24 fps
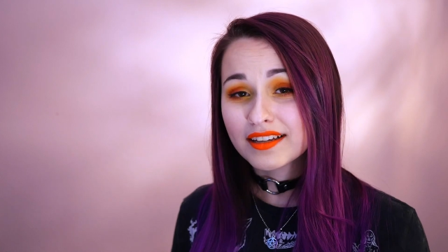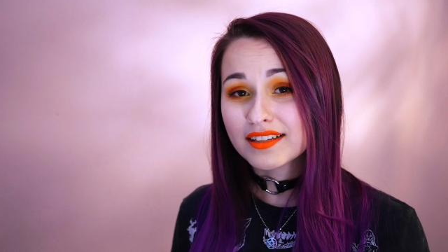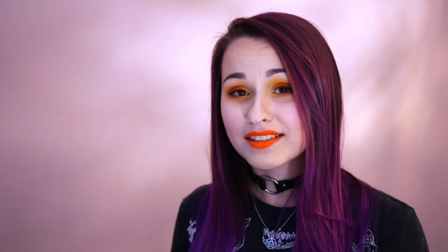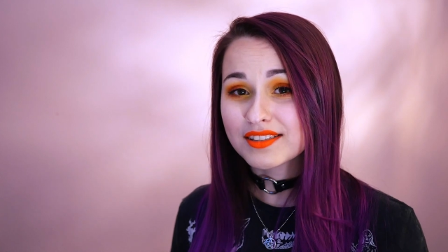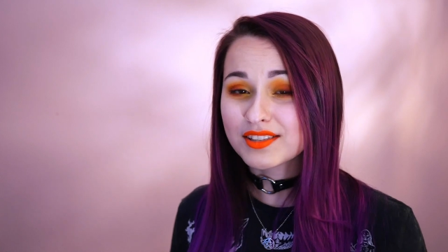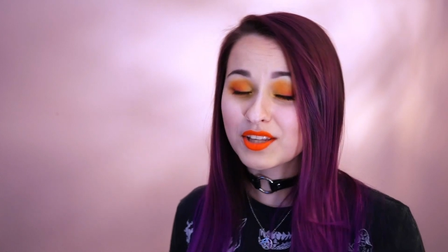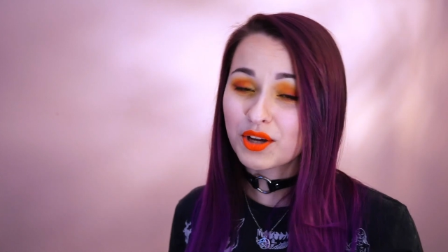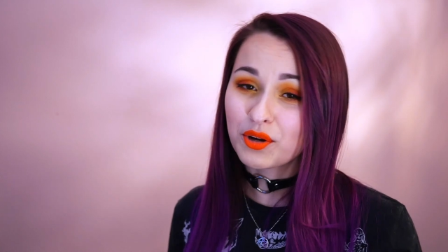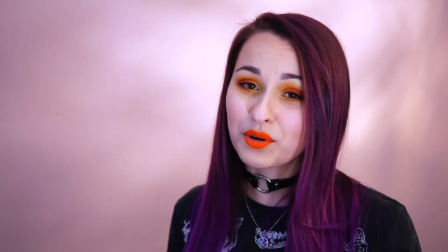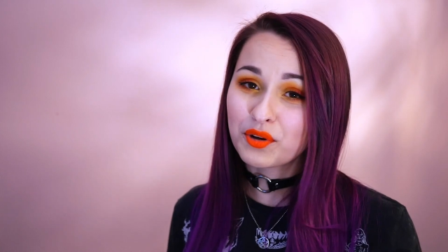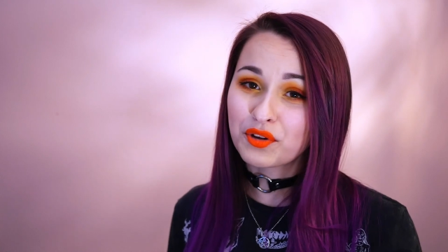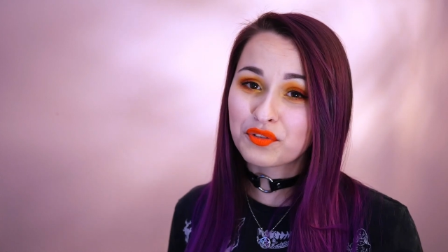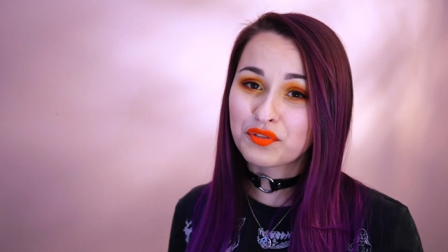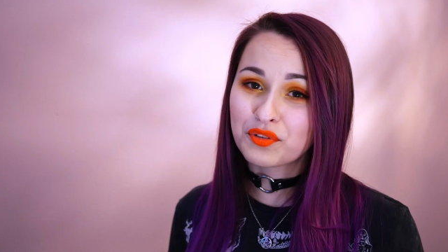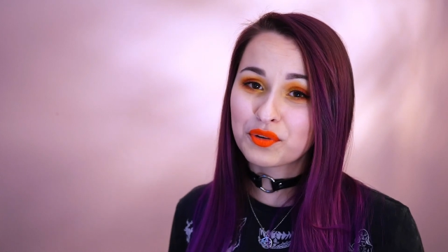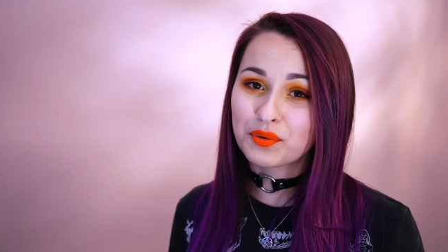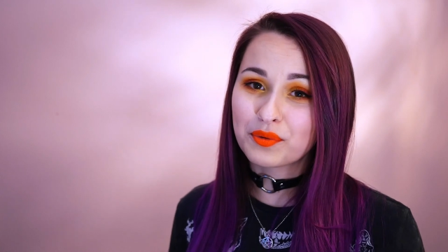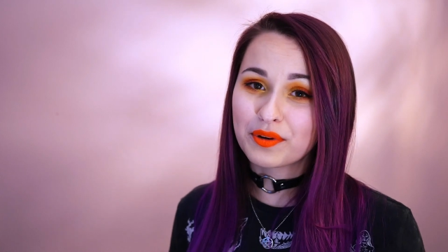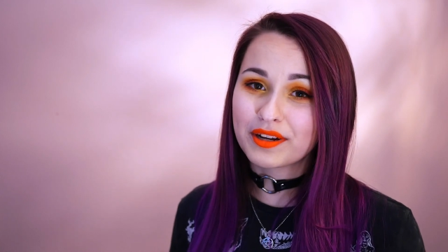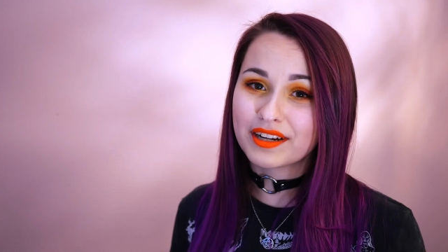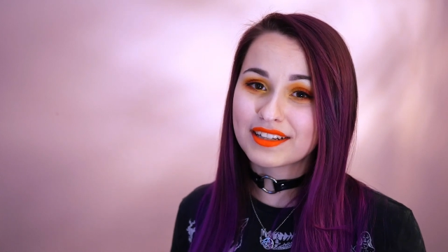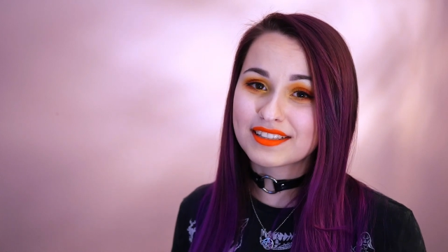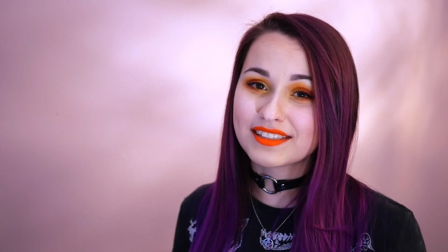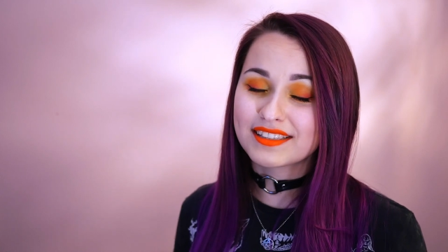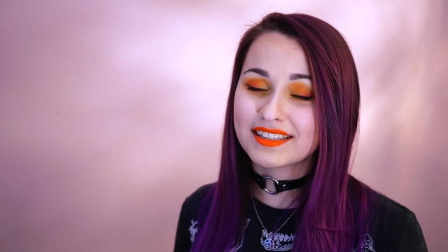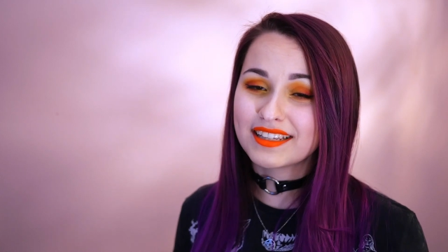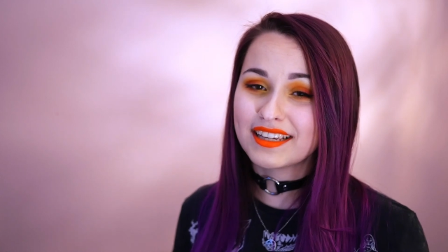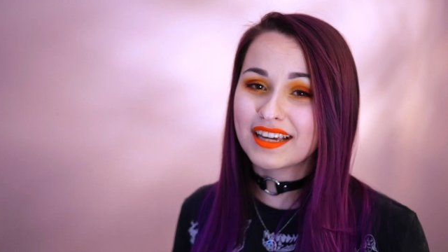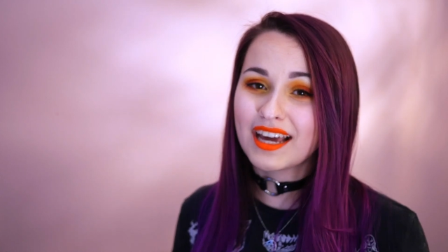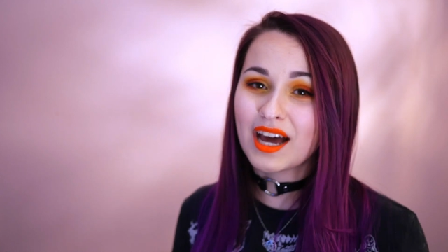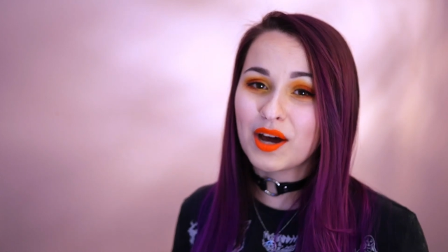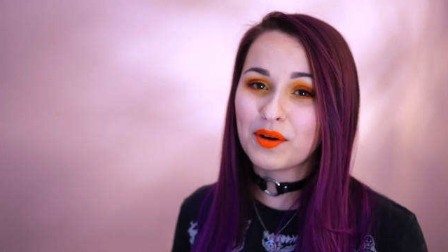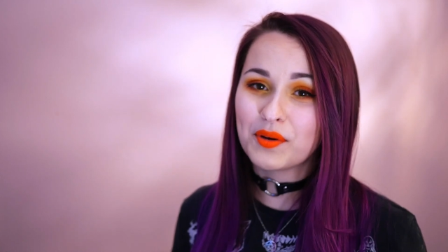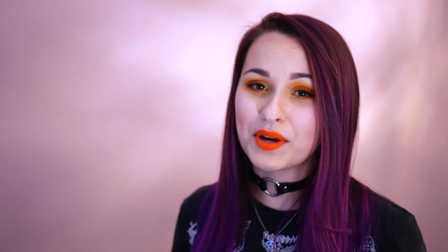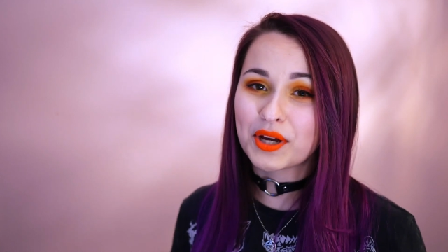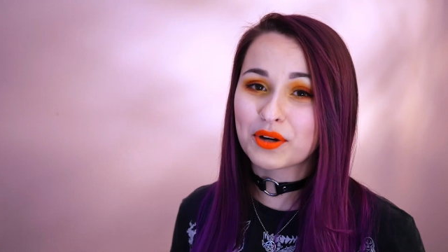So if you want to see
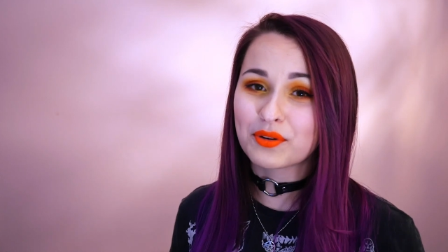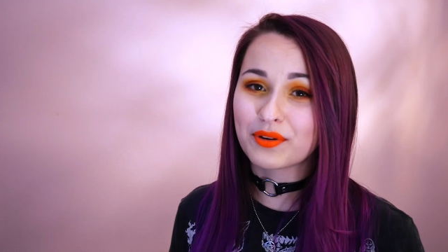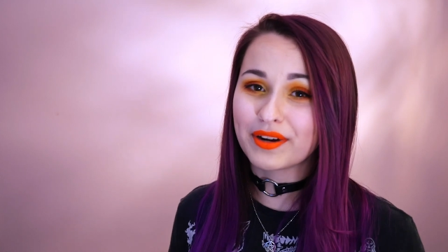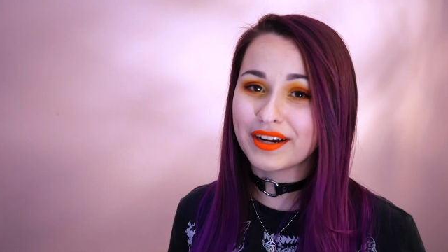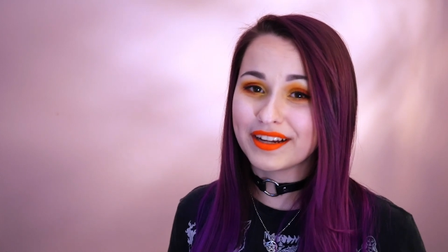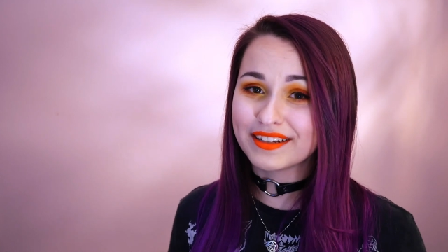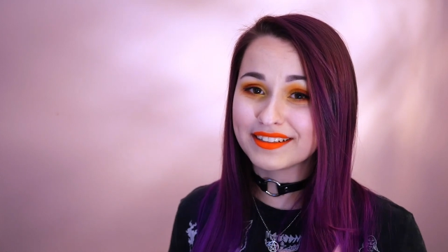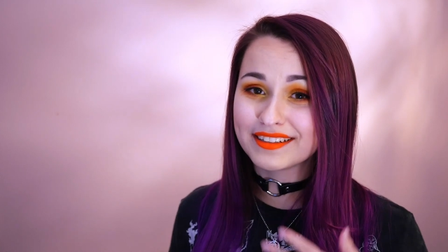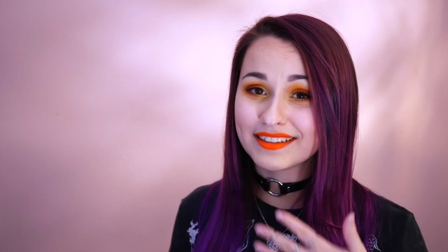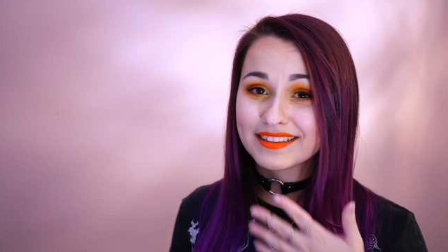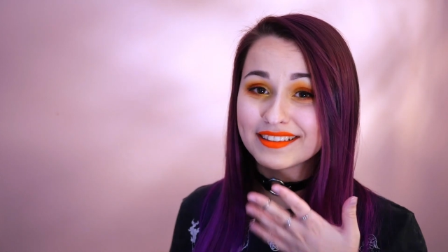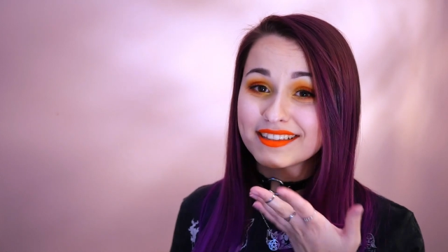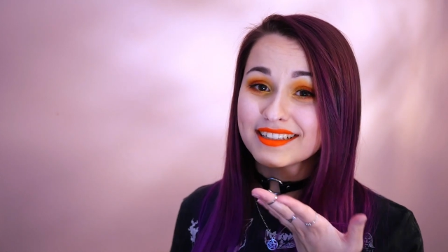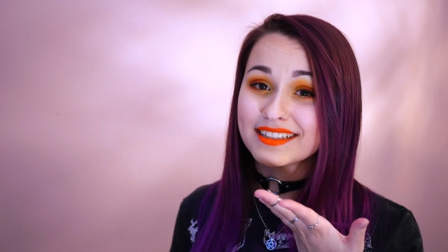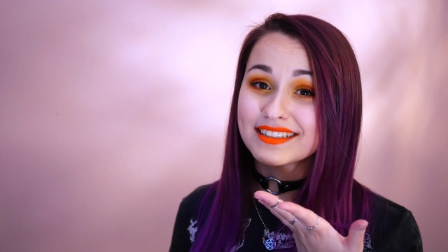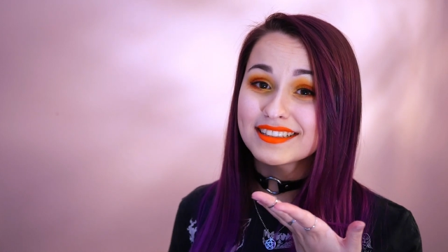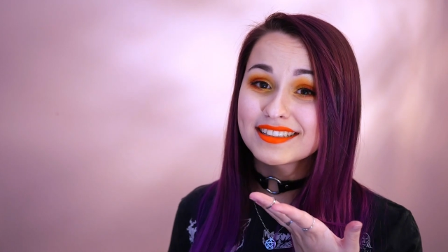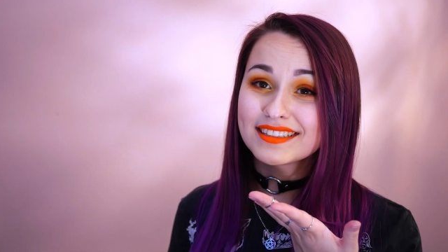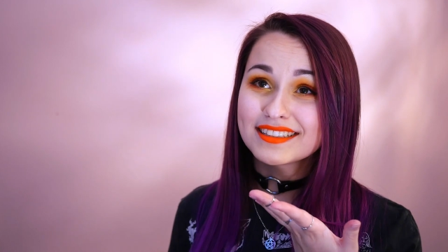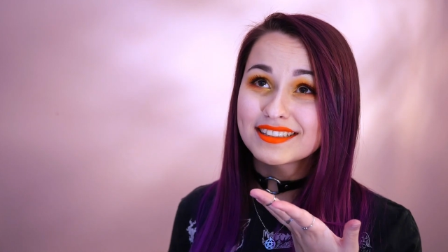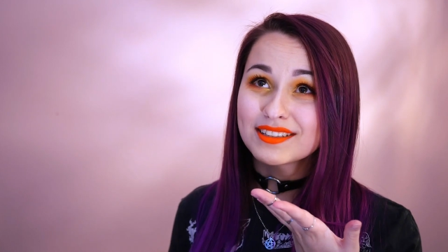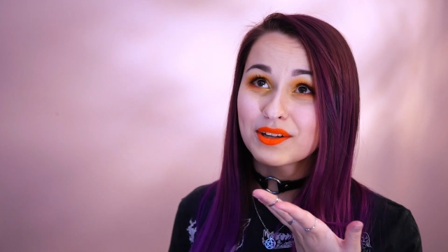how I created this,